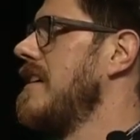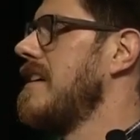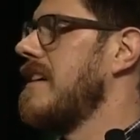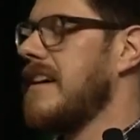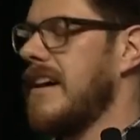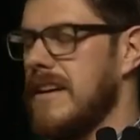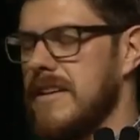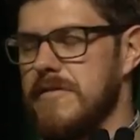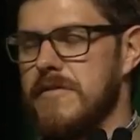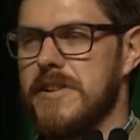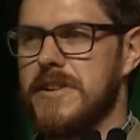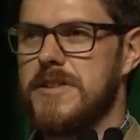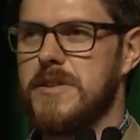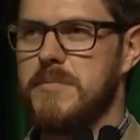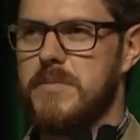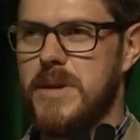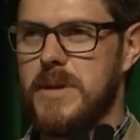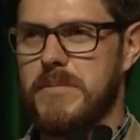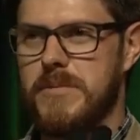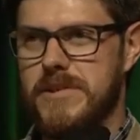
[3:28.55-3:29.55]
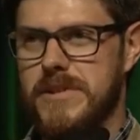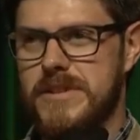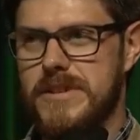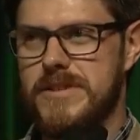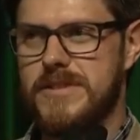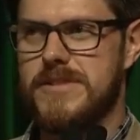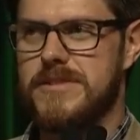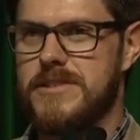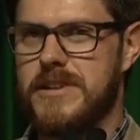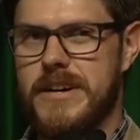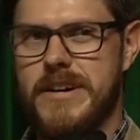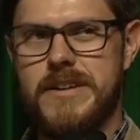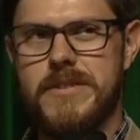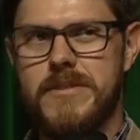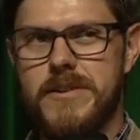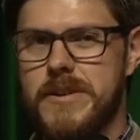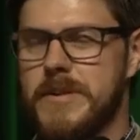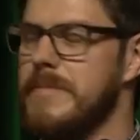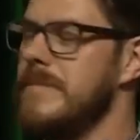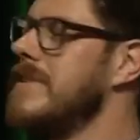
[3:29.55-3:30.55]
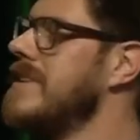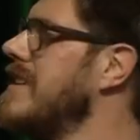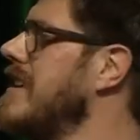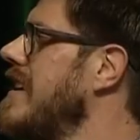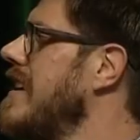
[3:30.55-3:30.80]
kind of like the people in this giant room.